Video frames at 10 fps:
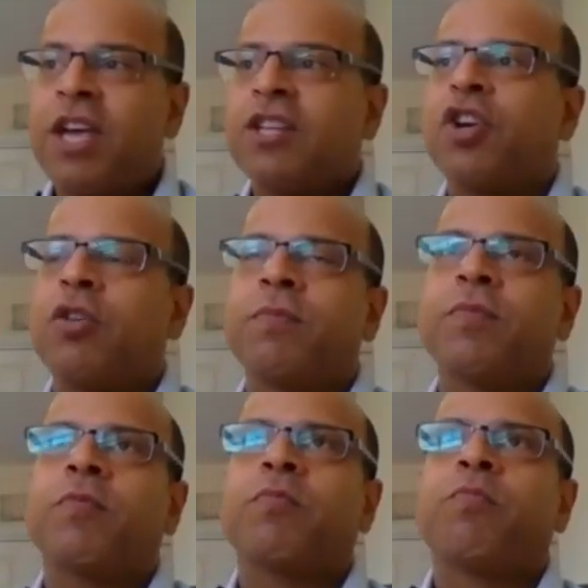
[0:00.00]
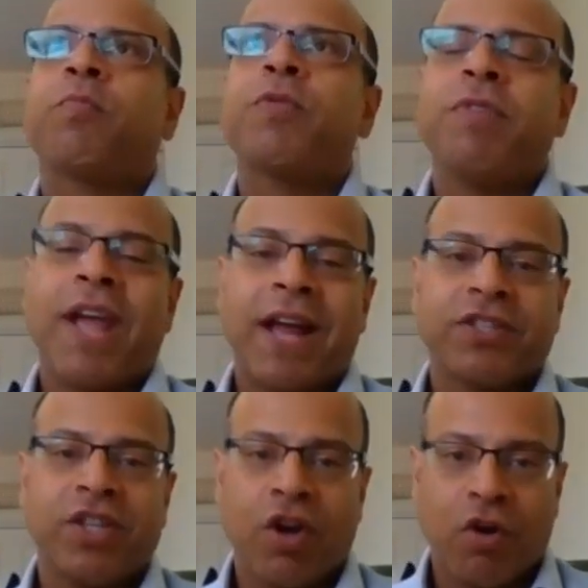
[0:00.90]
So with
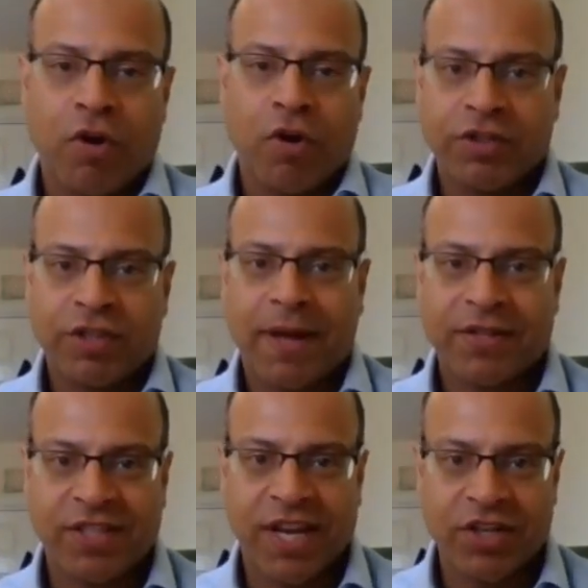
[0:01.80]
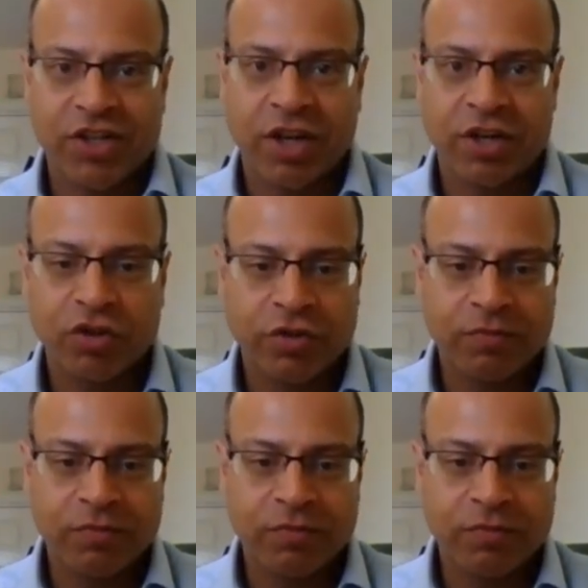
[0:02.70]
regards to your role as a maths teacher, just